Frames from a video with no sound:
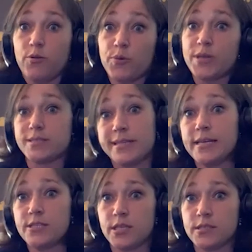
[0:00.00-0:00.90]

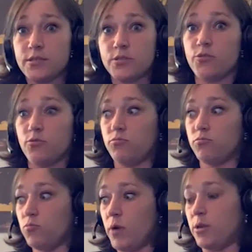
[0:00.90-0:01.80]
presentations to
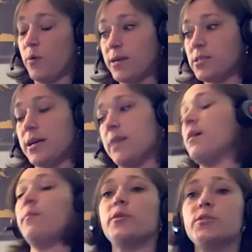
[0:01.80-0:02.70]
when you actually got the
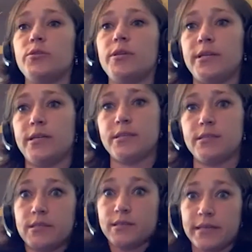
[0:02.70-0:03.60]
opportunity
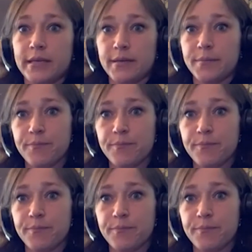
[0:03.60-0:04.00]
to lead?